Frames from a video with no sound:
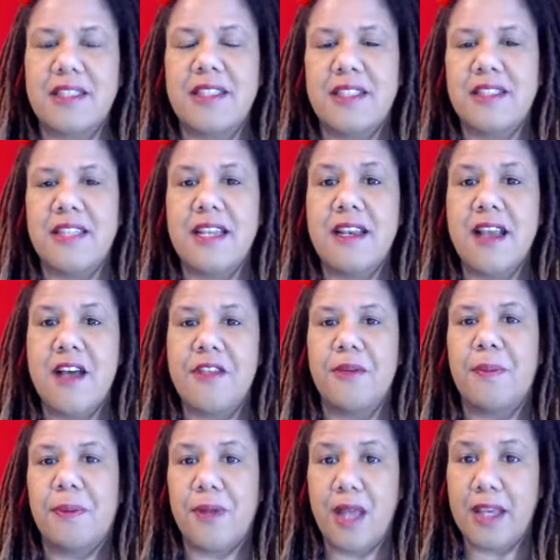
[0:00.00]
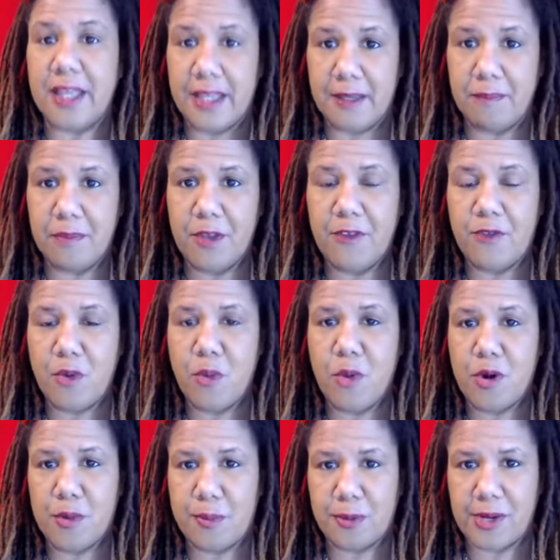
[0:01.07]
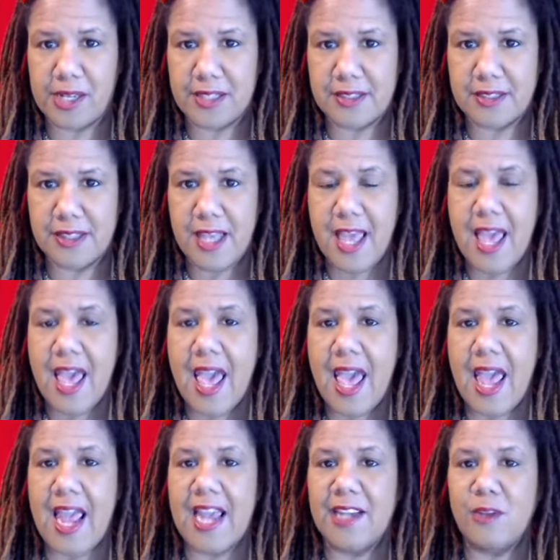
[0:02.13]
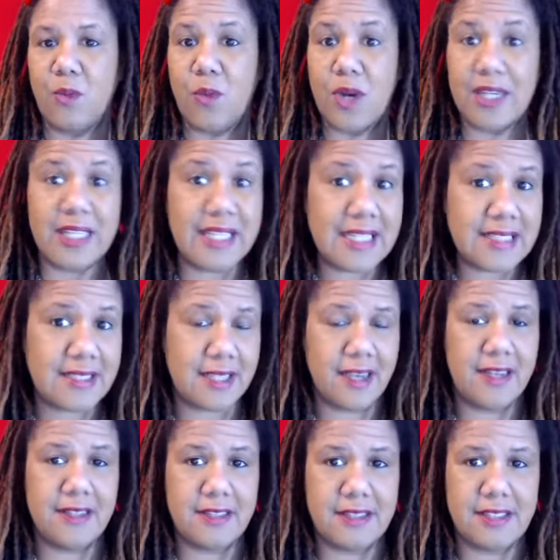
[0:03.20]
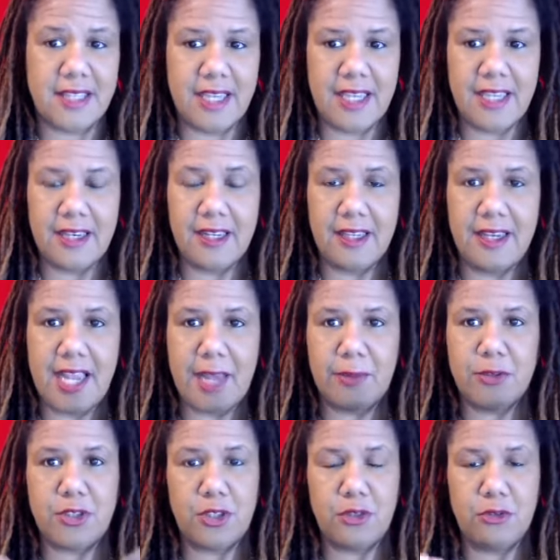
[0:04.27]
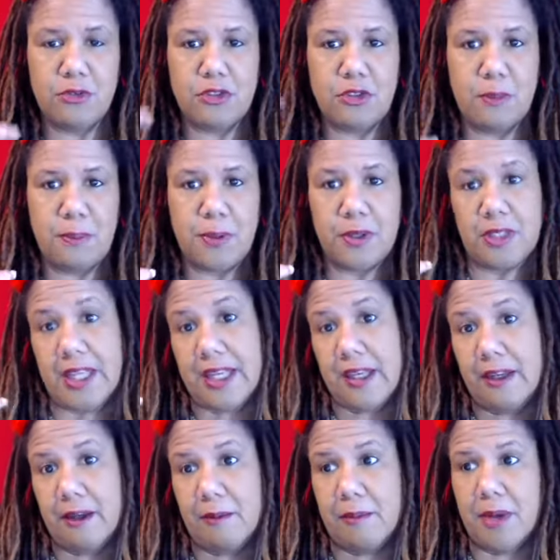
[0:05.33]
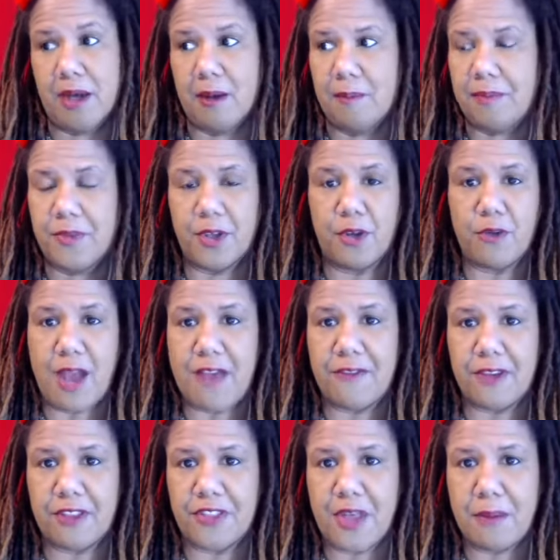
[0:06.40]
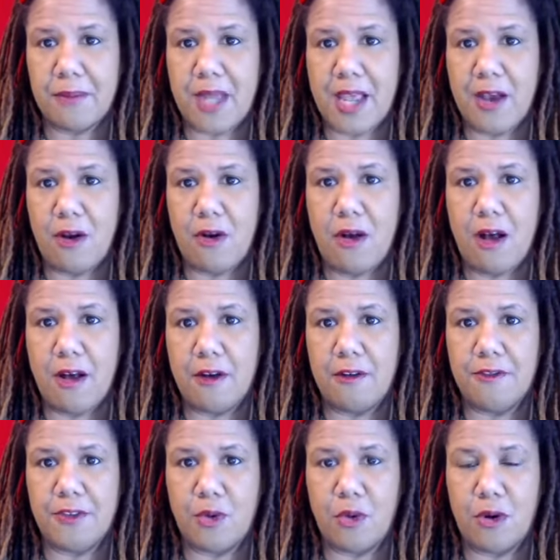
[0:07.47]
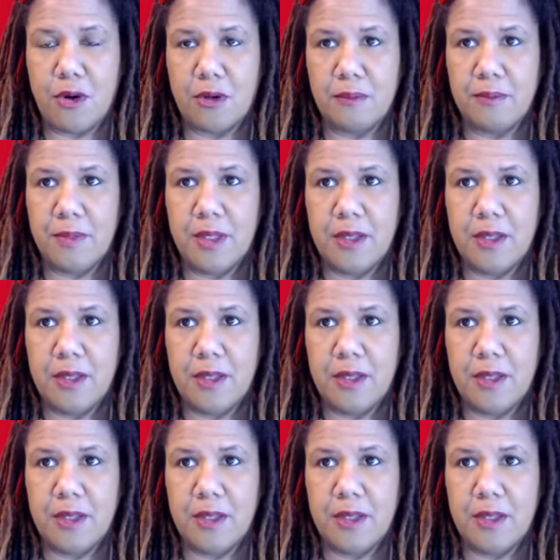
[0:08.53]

is another plugin for WordPress. And what it does, it enables you to put like the graphic thumbnail of your